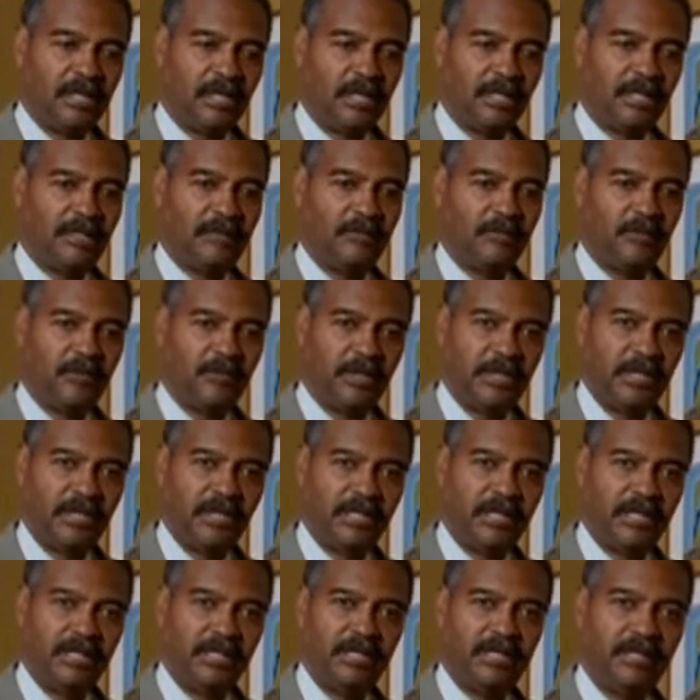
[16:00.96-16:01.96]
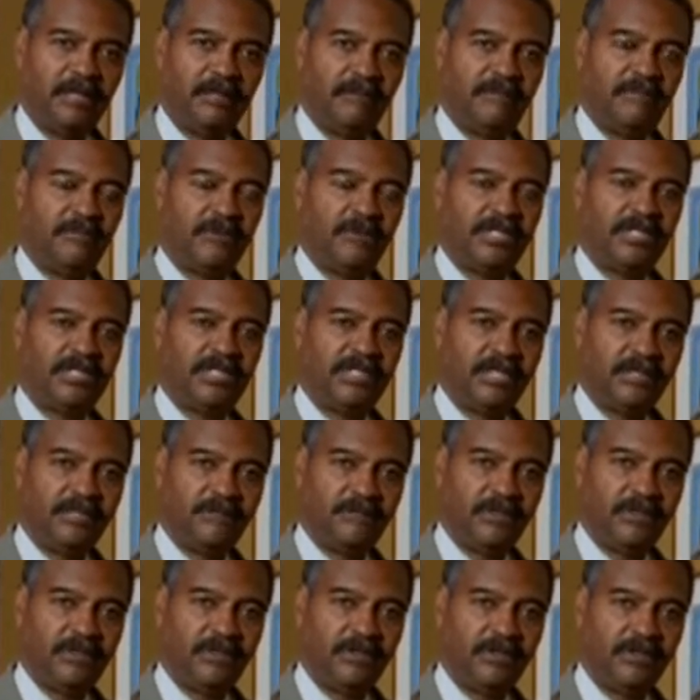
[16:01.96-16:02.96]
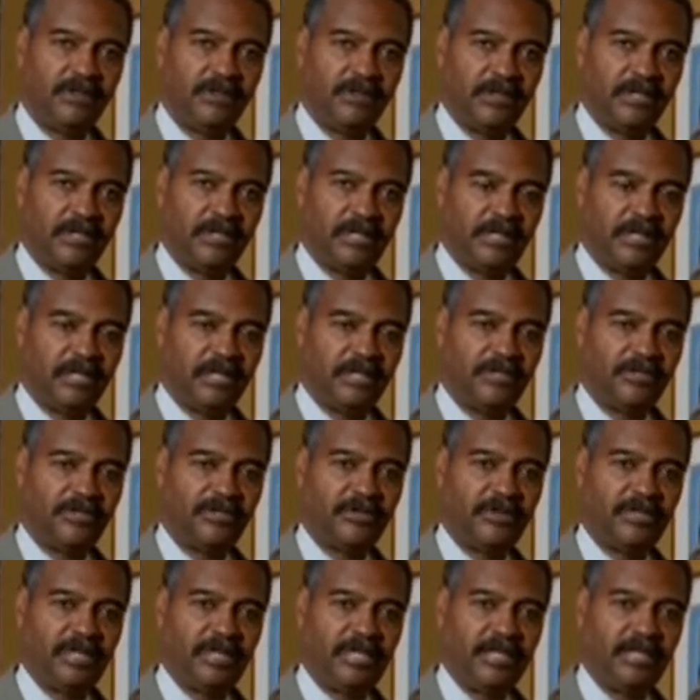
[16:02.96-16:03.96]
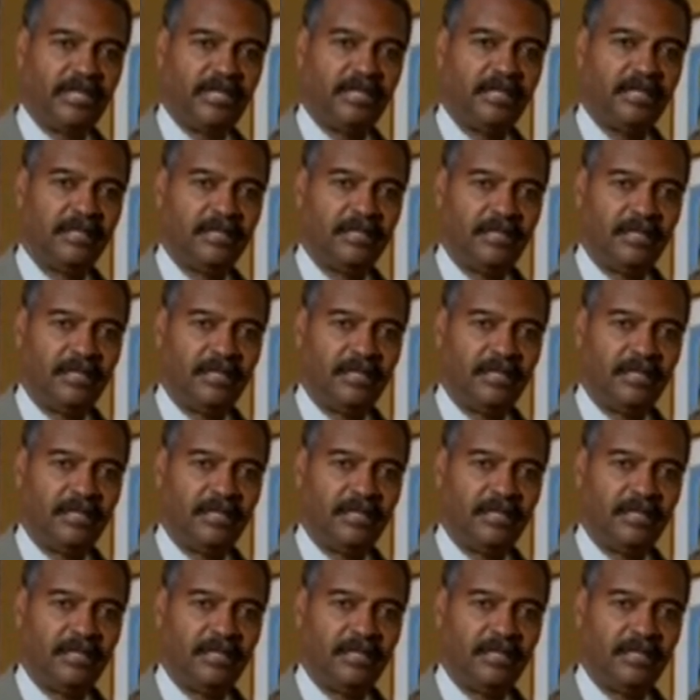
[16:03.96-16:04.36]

Harlem where he received his early art training